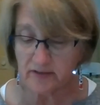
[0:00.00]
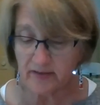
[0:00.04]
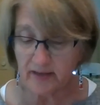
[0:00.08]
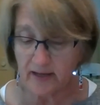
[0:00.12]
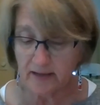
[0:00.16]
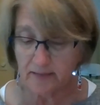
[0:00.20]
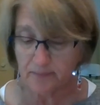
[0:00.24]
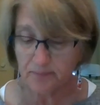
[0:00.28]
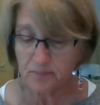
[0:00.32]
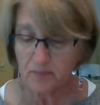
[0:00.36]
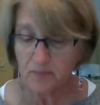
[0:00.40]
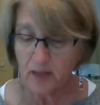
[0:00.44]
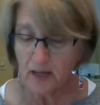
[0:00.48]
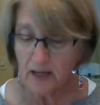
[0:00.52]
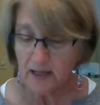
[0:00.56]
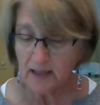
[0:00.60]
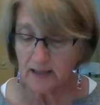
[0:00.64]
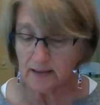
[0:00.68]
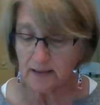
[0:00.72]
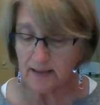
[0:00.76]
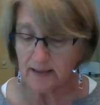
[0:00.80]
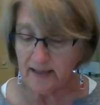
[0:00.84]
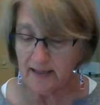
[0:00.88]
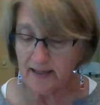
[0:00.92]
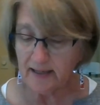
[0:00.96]
then
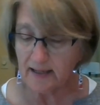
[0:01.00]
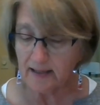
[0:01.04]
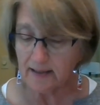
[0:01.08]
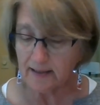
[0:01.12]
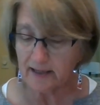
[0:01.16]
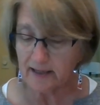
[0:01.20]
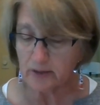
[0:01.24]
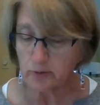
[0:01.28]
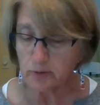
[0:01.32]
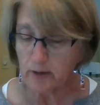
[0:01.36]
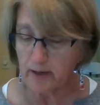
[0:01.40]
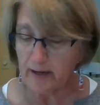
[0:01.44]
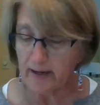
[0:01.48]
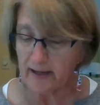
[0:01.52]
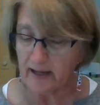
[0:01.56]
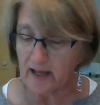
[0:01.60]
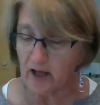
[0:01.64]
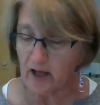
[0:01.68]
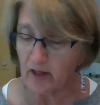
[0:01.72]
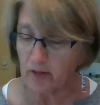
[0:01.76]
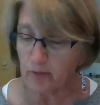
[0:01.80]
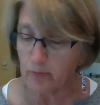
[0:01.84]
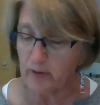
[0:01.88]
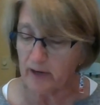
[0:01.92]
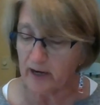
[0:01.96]
leading electronic
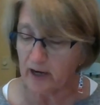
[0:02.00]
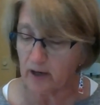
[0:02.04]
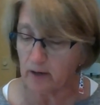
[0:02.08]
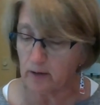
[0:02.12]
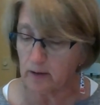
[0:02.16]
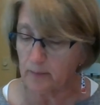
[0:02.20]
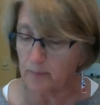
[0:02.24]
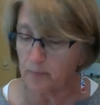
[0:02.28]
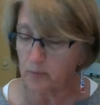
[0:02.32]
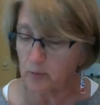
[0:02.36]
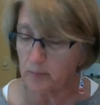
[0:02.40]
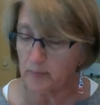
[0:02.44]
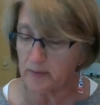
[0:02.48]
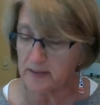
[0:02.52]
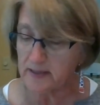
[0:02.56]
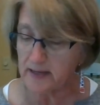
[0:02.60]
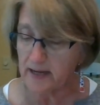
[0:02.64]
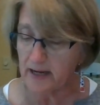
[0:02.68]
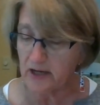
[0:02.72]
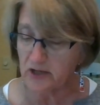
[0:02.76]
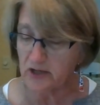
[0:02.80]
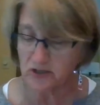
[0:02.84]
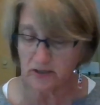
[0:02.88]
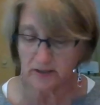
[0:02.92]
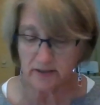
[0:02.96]
health record
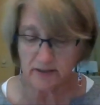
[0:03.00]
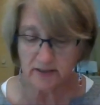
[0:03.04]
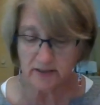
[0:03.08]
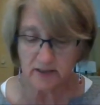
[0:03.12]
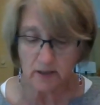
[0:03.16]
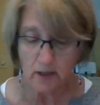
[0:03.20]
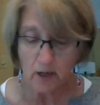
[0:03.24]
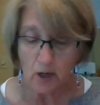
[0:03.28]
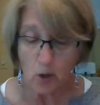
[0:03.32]
implementations.